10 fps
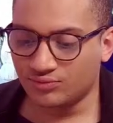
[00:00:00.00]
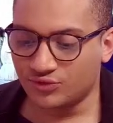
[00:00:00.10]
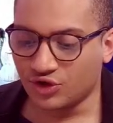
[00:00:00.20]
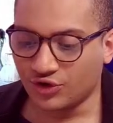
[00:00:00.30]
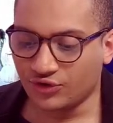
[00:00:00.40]

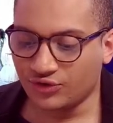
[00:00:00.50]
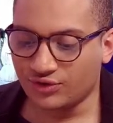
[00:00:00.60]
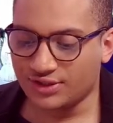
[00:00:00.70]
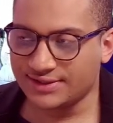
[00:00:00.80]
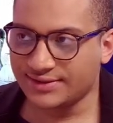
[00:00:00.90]
join
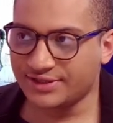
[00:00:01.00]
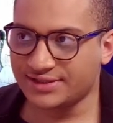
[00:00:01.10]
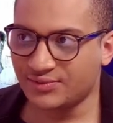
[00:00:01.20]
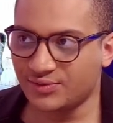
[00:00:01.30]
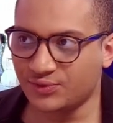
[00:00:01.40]
this
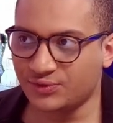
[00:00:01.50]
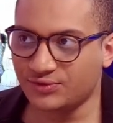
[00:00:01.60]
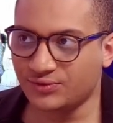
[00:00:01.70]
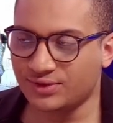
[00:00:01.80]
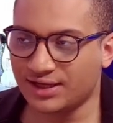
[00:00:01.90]
MSc? What would
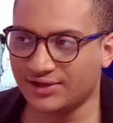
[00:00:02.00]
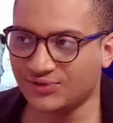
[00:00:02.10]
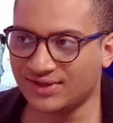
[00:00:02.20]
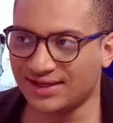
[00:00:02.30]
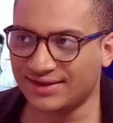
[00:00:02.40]
you like to
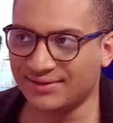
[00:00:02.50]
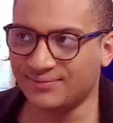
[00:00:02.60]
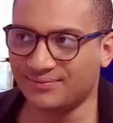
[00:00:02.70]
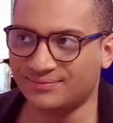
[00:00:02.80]
tell them?